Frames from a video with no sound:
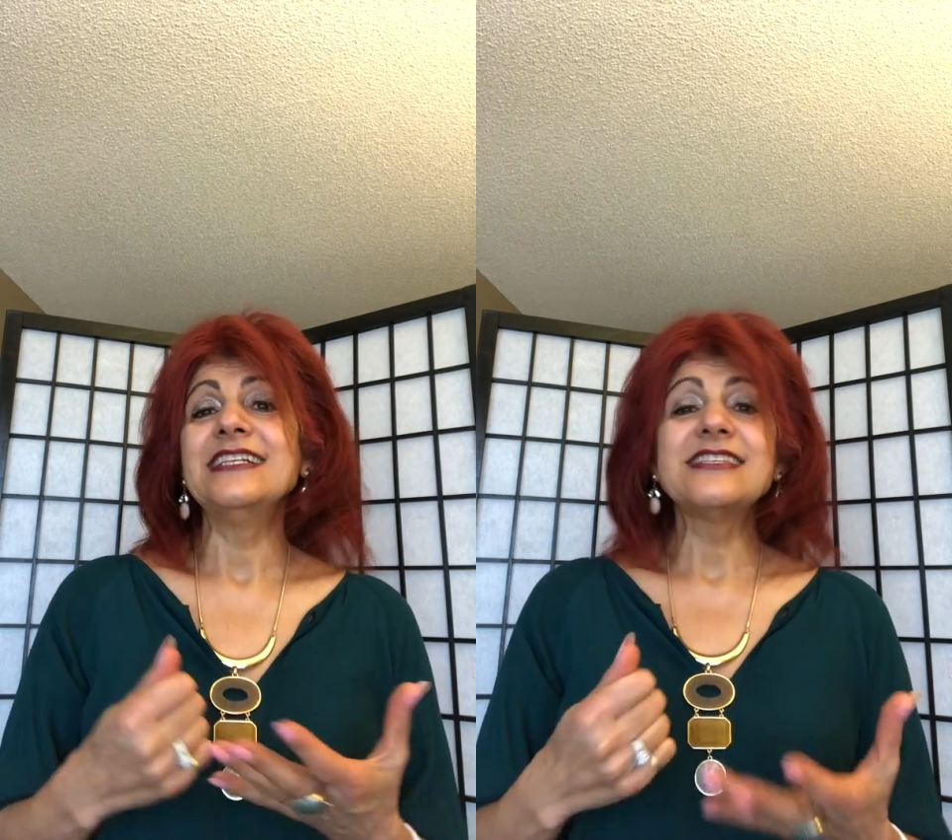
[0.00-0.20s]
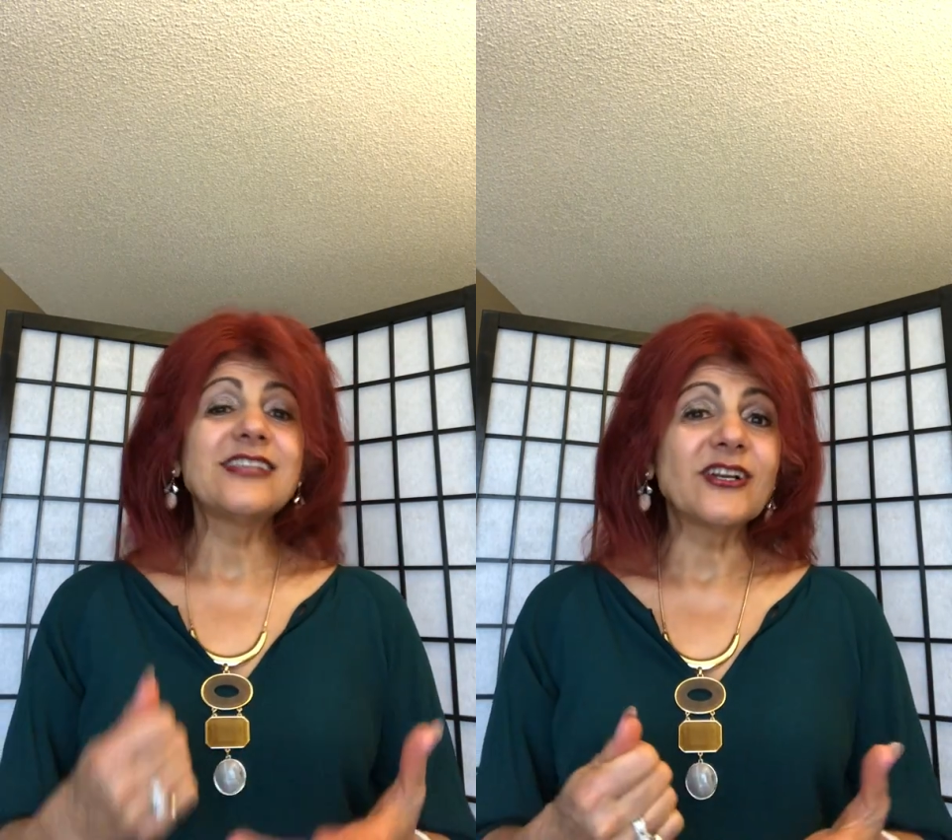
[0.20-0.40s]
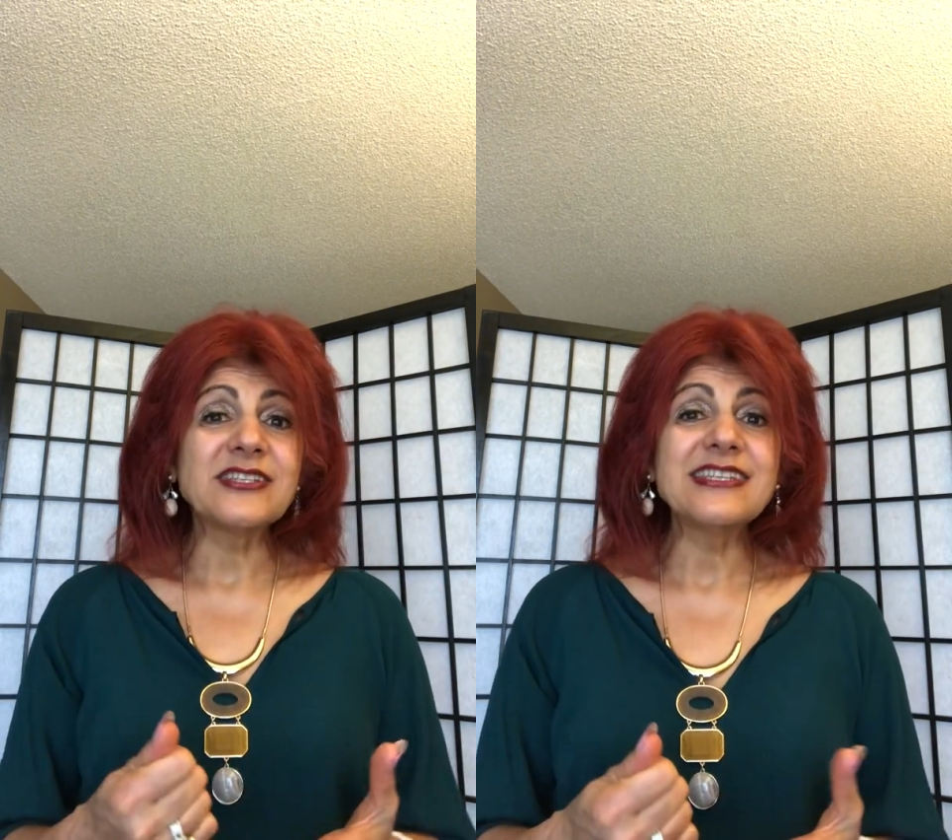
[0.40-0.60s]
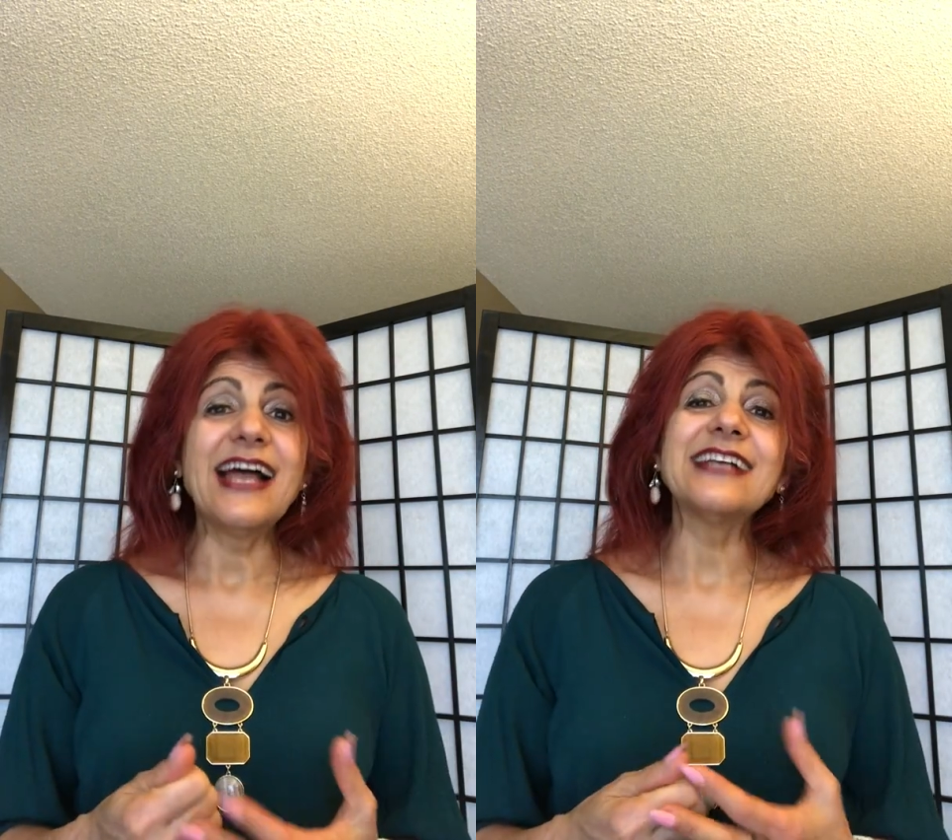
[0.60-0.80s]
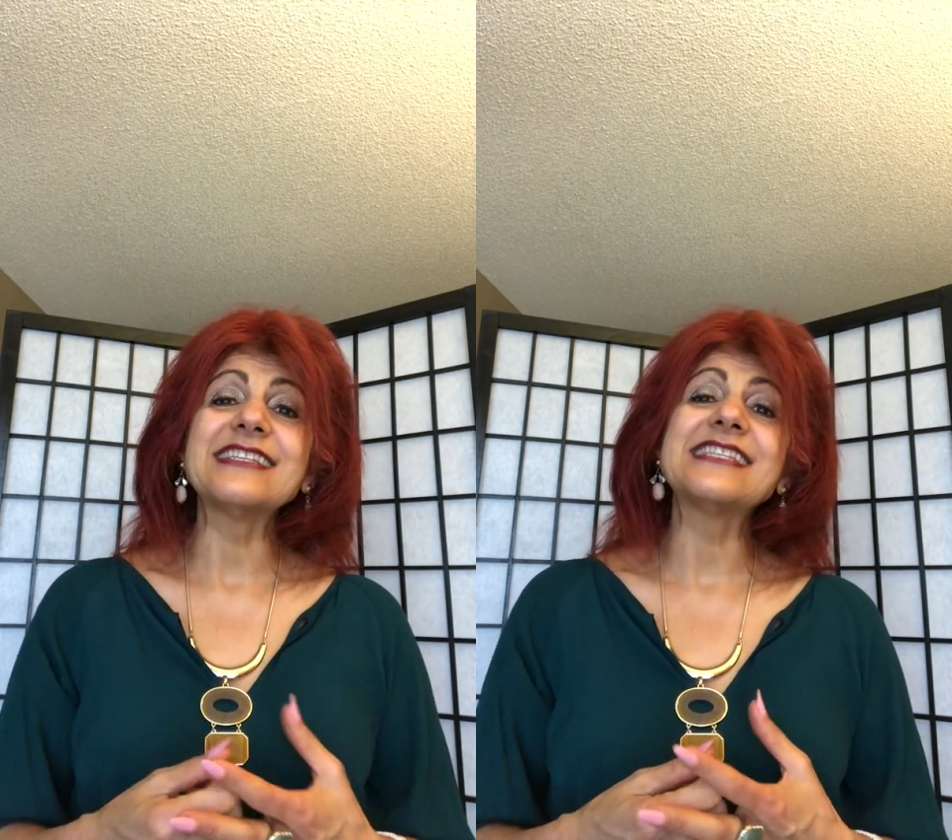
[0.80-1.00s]

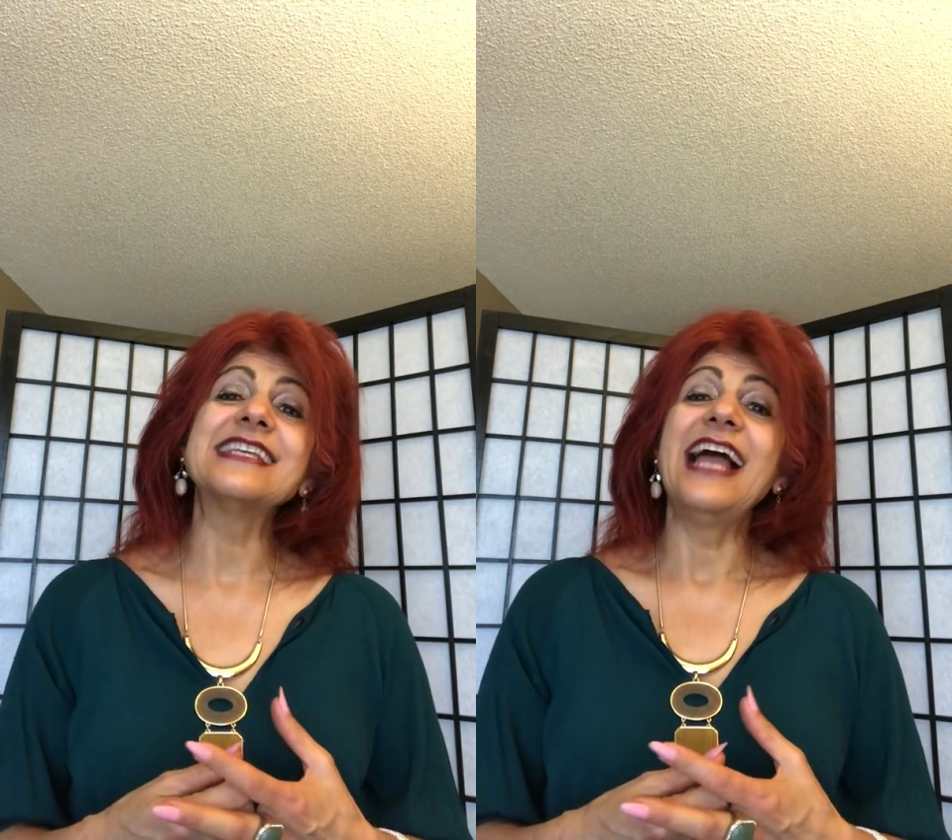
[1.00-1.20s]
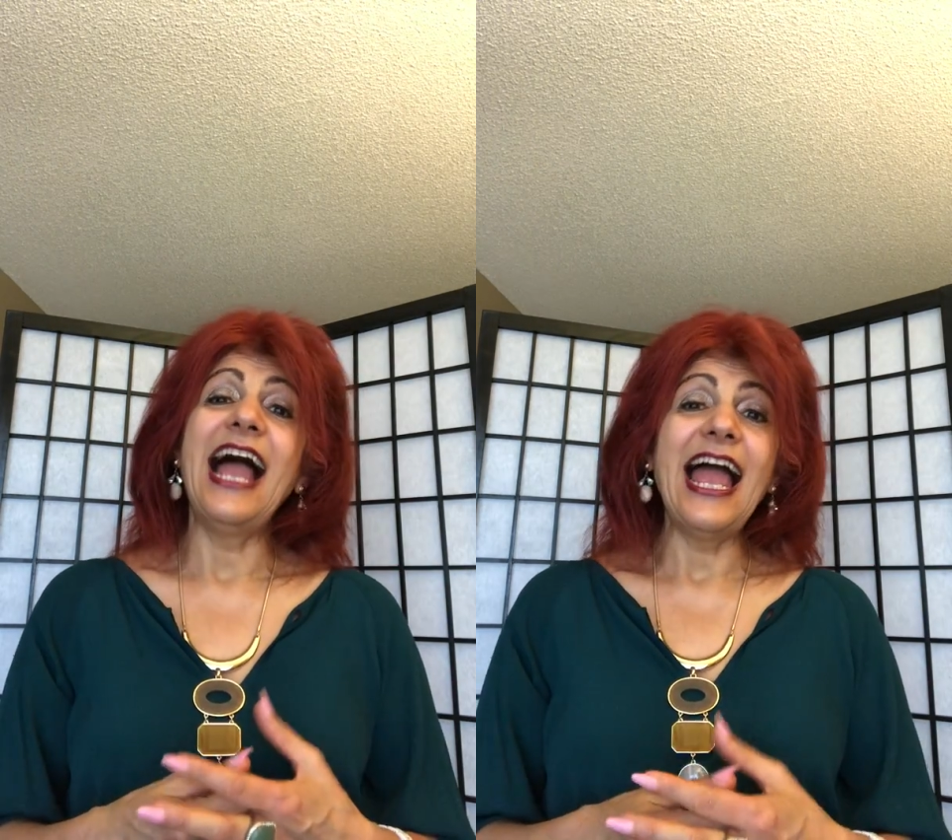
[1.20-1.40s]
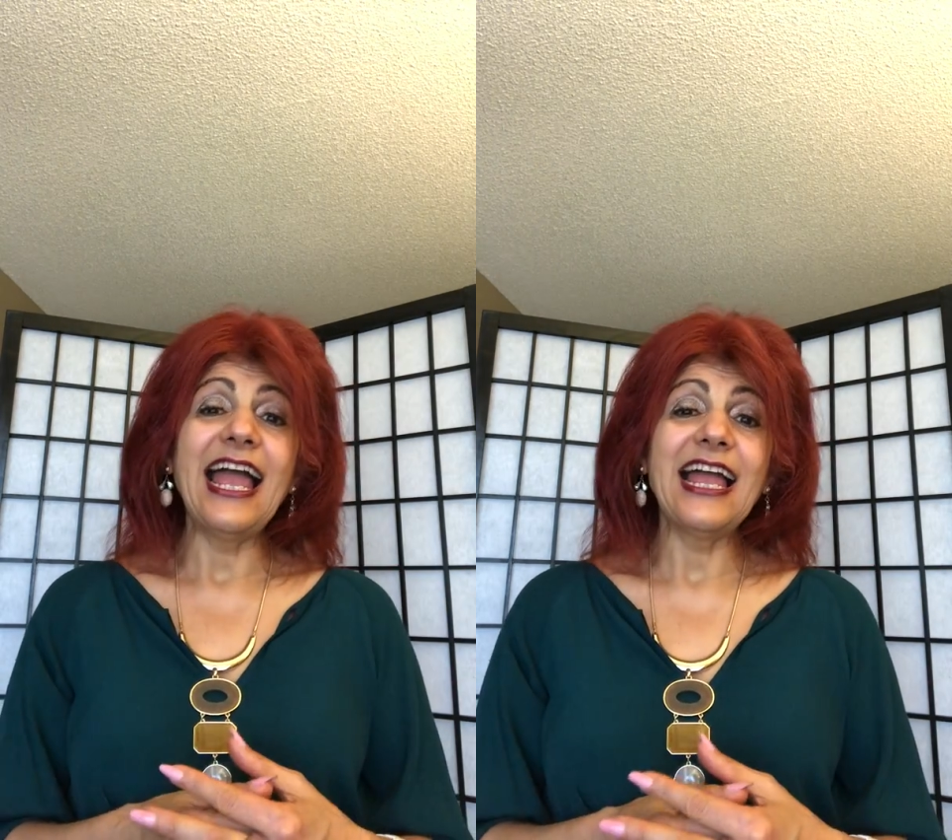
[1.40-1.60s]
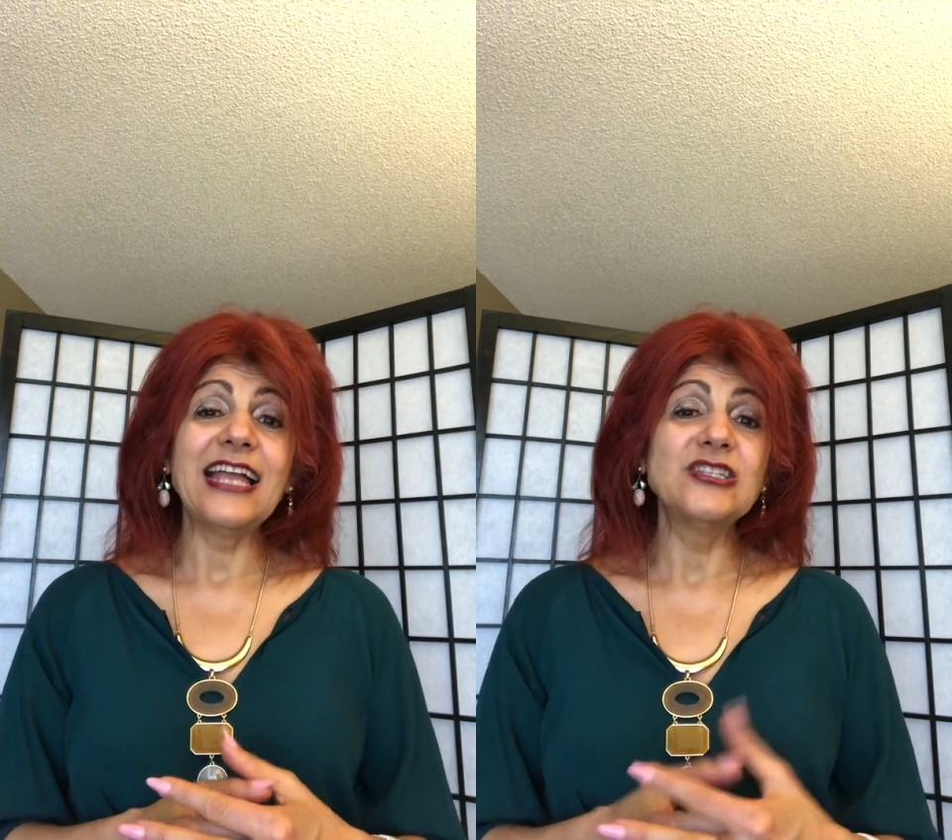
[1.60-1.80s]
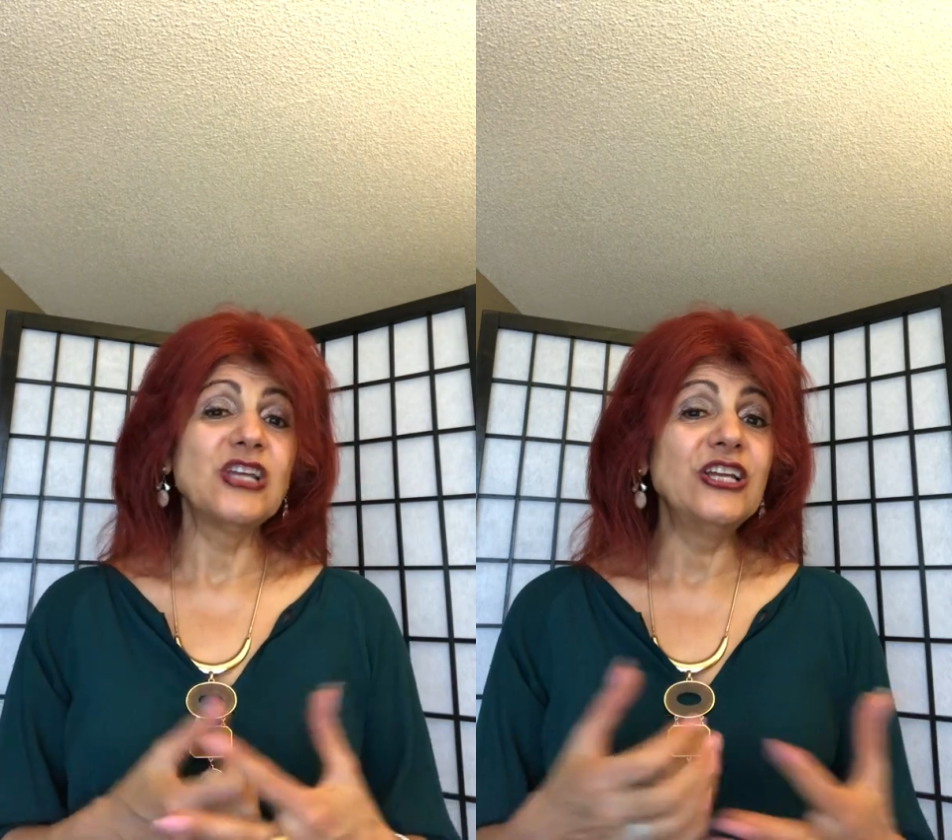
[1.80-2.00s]
success, and